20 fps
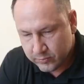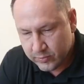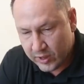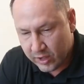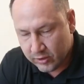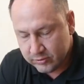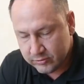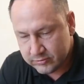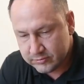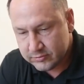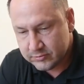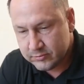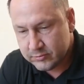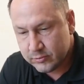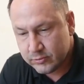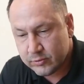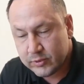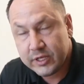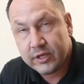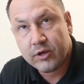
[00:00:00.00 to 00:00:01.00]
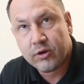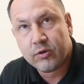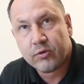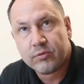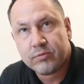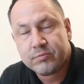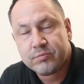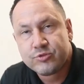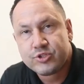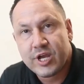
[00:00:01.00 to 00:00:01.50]
Well, we can
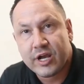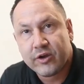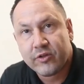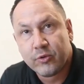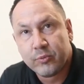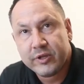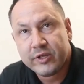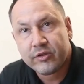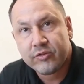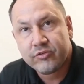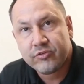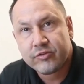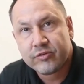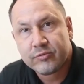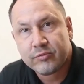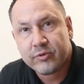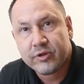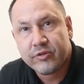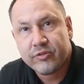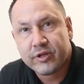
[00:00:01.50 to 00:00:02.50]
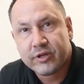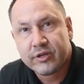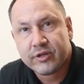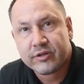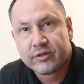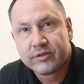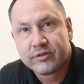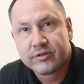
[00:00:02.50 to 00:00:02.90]
go check on the wheels. What do you think?